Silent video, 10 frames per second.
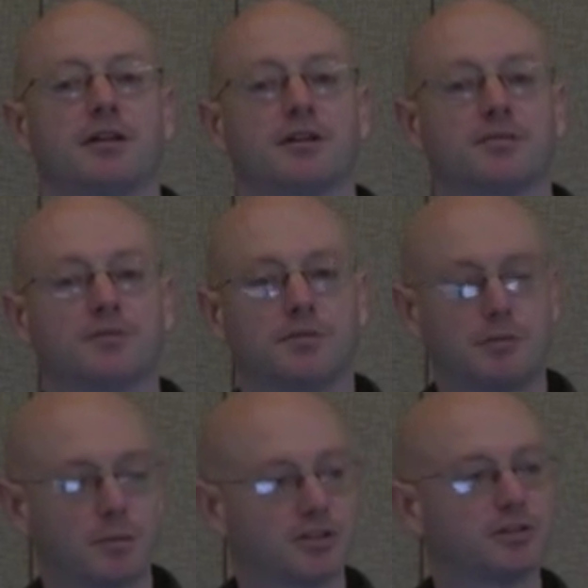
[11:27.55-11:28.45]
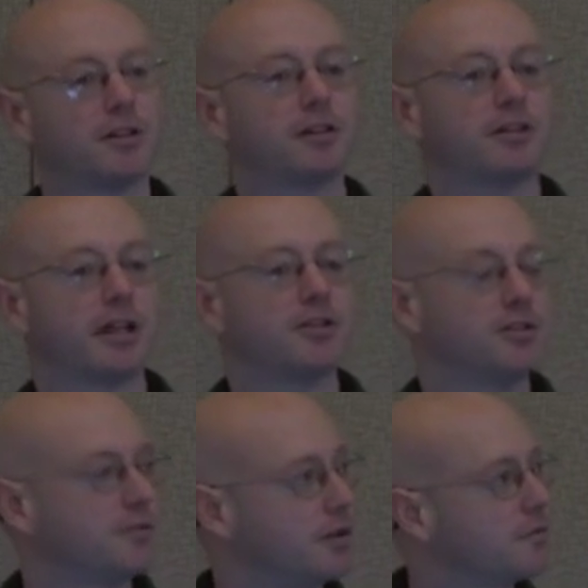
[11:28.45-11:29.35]
and especially to the Clean
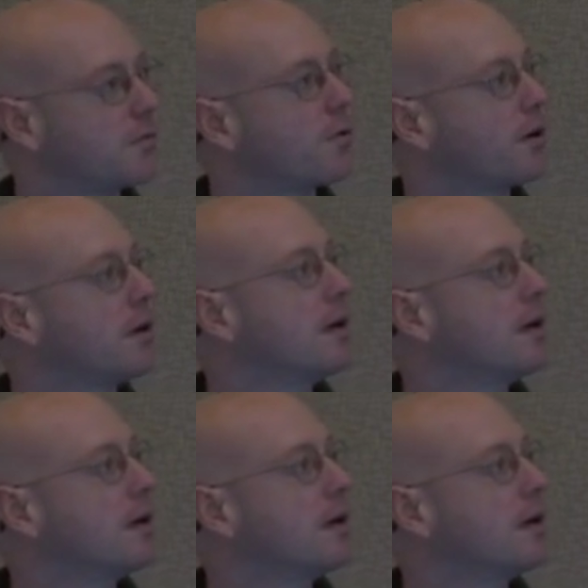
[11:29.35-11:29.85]
Energy Fund for